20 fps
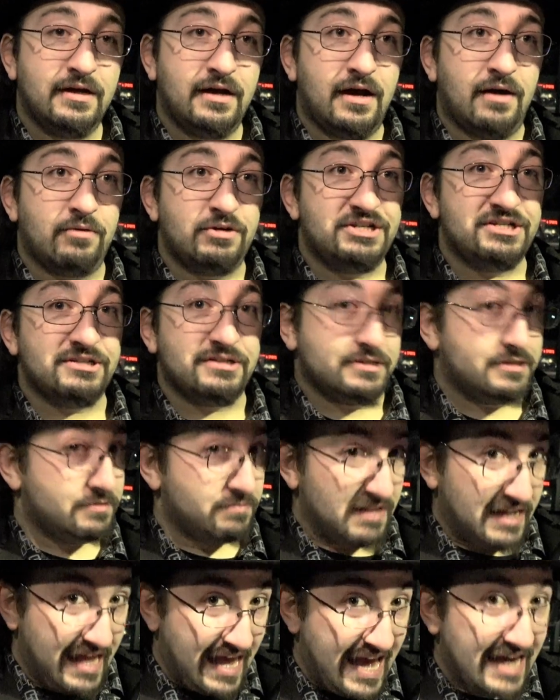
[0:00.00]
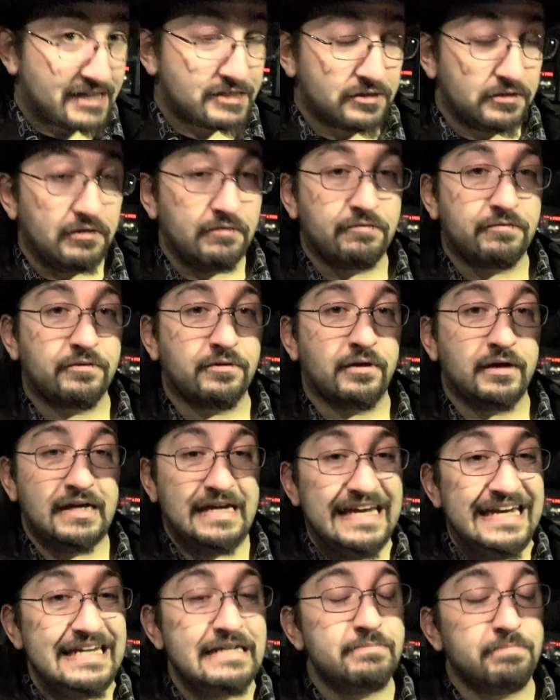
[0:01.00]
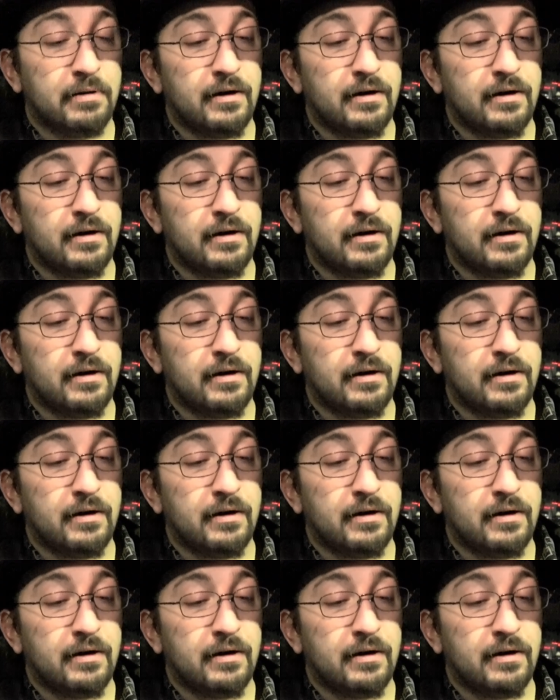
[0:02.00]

uh, which is excellent for a heat